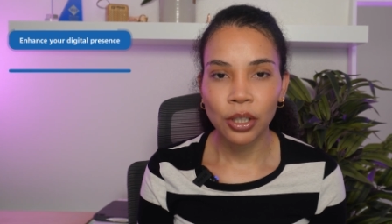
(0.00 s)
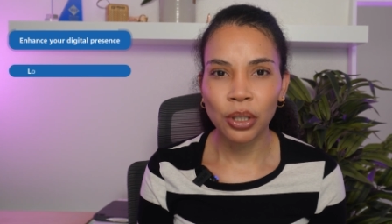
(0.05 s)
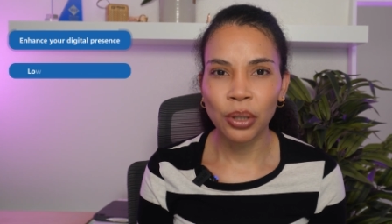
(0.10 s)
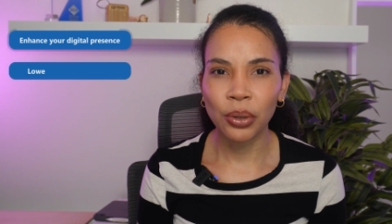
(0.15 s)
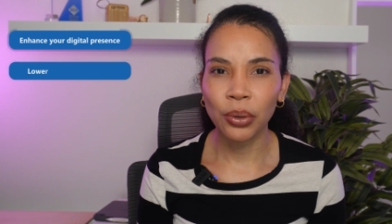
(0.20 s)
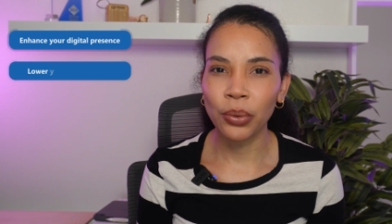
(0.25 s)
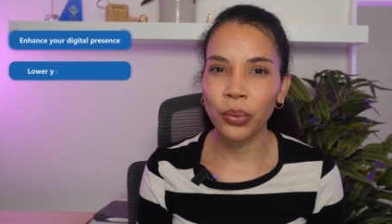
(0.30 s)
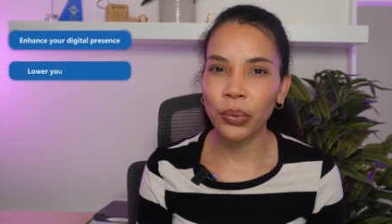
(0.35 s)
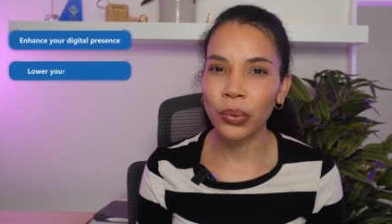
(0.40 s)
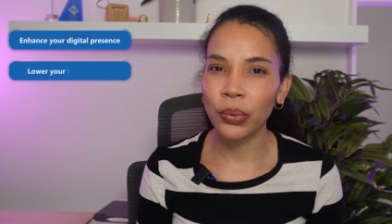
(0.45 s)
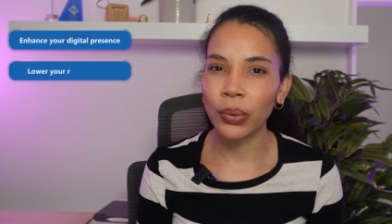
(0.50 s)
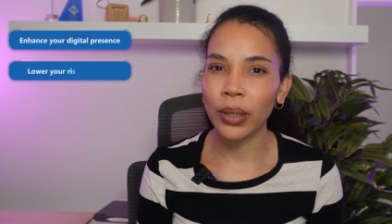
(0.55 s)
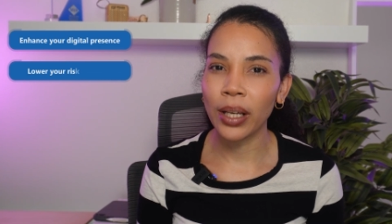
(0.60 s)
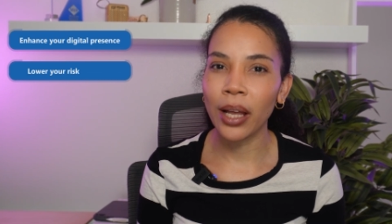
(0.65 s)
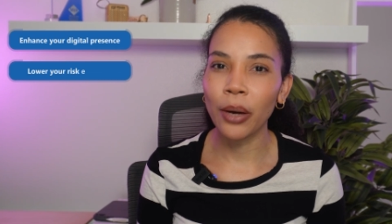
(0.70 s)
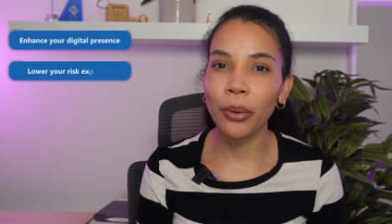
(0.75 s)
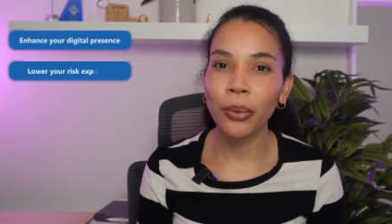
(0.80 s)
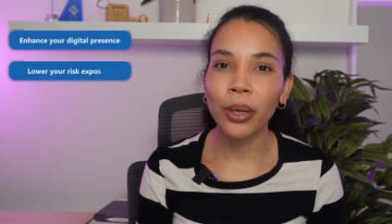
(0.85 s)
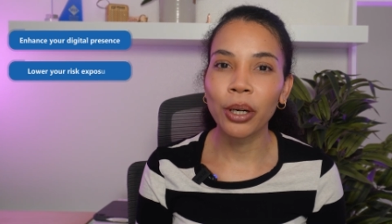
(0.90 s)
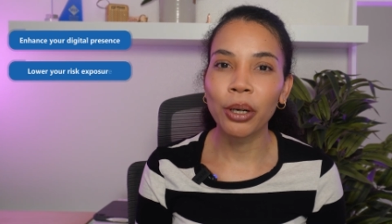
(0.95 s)
to
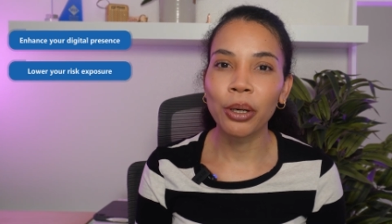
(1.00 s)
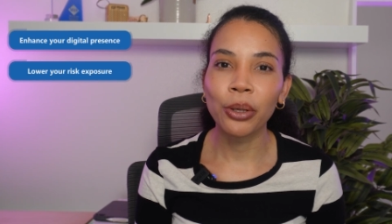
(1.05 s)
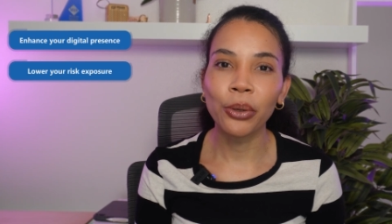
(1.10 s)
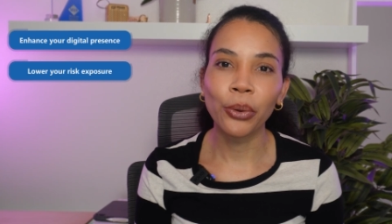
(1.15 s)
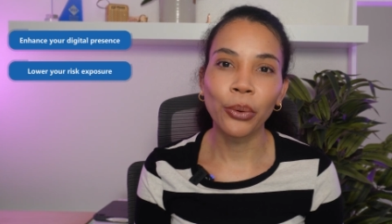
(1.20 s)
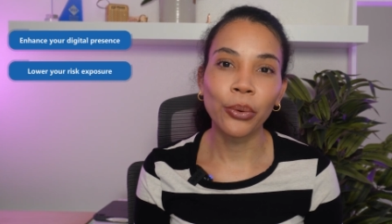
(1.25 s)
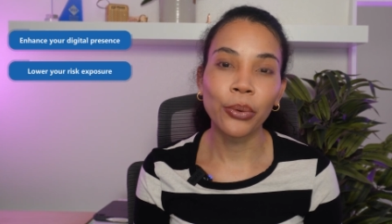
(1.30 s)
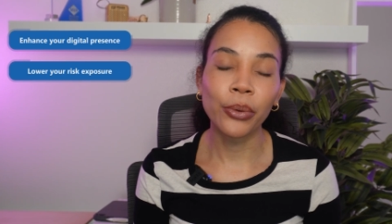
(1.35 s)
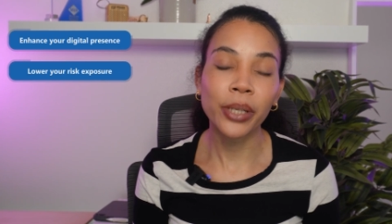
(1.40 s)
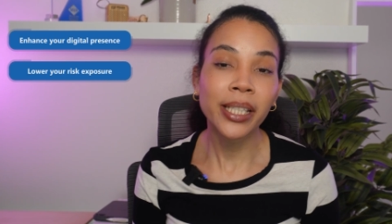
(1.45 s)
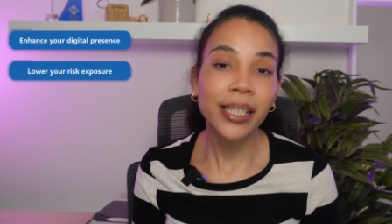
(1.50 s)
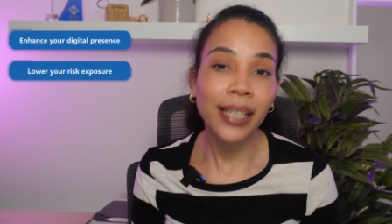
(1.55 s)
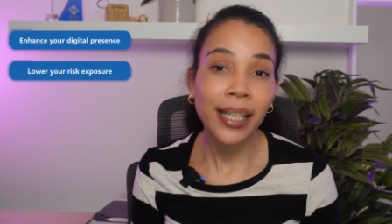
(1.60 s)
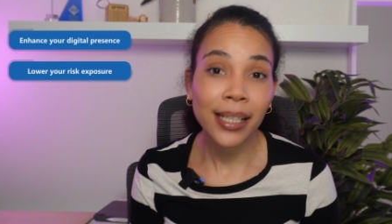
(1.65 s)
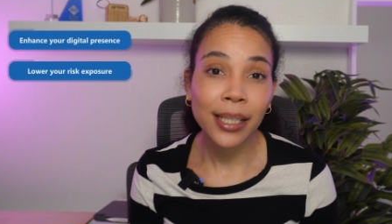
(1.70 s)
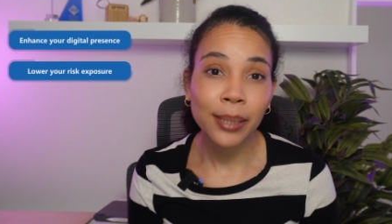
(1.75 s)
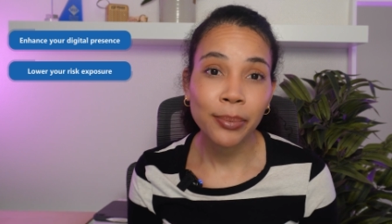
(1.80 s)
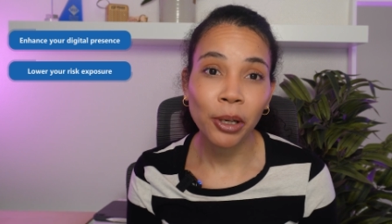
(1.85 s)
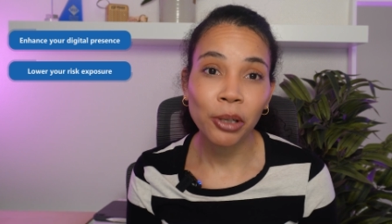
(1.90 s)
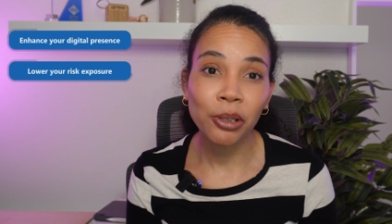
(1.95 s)
lower your risk
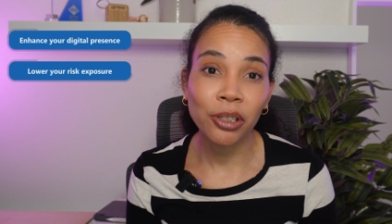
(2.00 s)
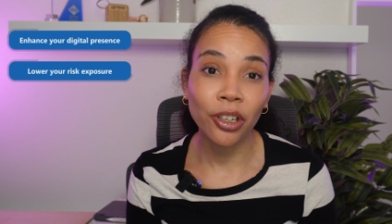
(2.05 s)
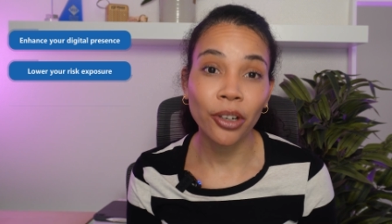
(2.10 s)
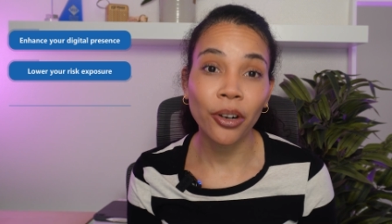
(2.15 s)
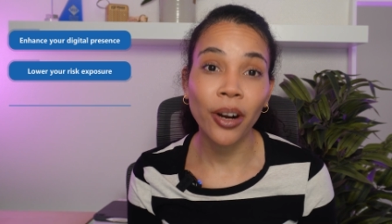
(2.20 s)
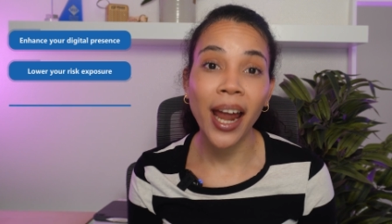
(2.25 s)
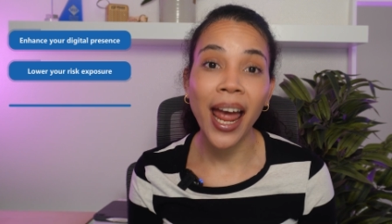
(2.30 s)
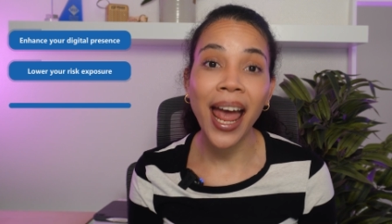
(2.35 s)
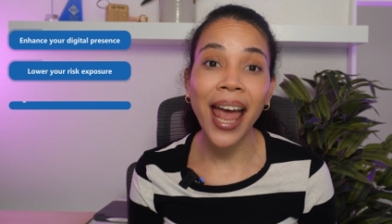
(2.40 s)
exposure,